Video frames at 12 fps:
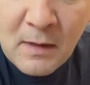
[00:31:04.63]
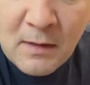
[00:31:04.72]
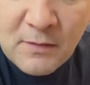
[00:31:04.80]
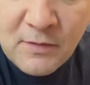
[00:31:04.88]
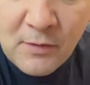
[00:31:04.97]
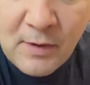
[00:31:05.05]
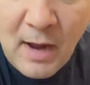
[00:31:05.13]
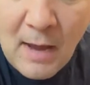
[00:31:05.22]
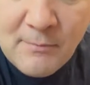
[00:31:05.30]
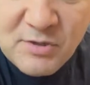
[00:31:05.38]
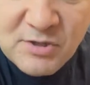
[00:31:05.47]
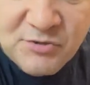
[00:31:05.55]
Sorry,
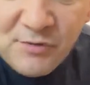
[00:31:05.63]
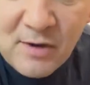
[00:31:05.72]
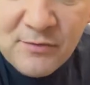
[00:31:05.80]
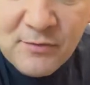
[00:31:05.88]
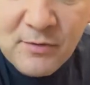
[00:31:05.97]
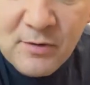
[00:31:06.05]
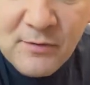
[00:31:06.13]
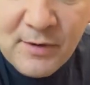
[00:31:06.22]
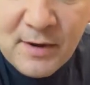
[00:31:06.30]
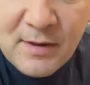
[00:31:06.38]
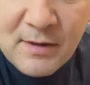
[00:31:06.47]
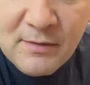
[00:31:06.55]
I'm just trying to
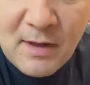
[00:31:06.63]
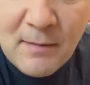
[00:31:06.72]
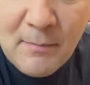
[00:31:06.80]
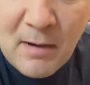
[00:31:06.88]
reading the